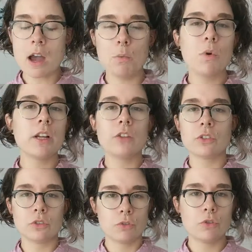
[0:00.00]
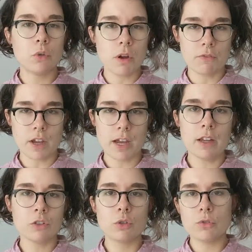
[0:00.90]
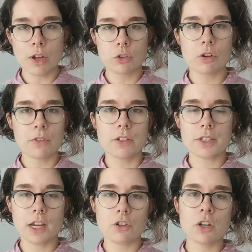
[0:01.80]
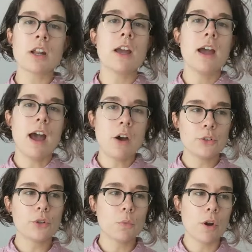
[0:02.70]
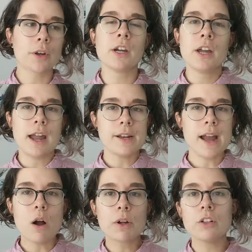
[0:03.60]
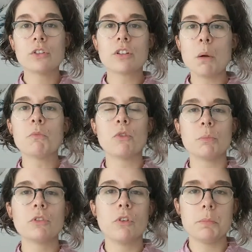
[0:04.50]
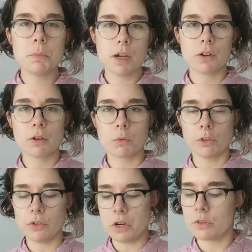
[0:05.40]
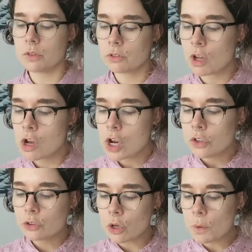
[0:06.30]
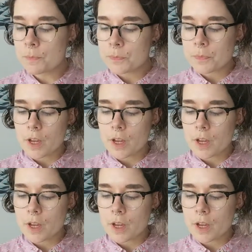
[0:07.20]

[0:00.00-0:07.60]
what is 2FA, two-factor authentication, how does it work, and how can some forms of it be better and worse than others? So